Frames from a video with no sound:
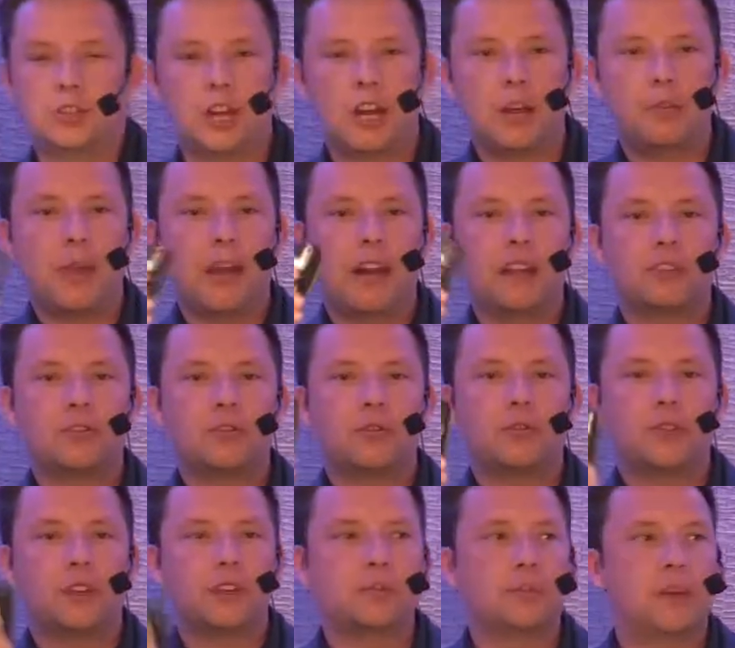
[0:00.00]
try to balance
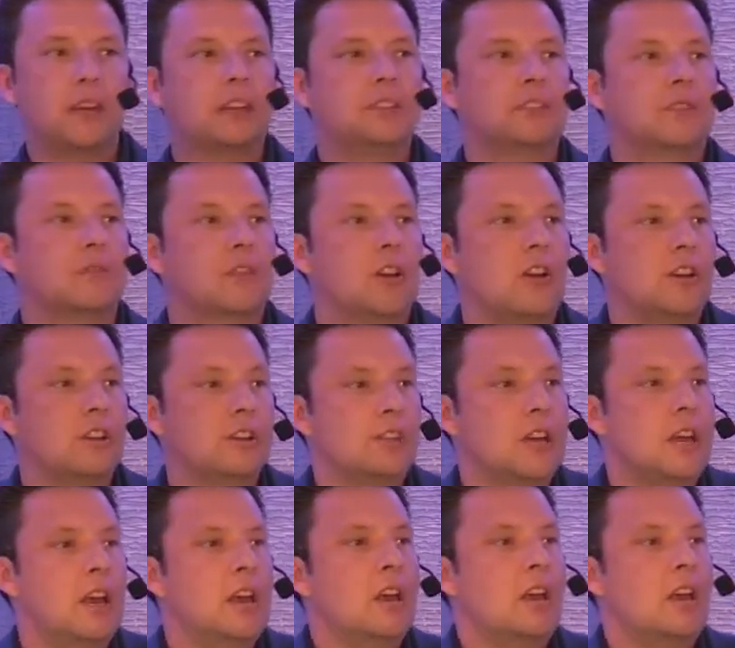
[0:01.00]
off those panes of glass.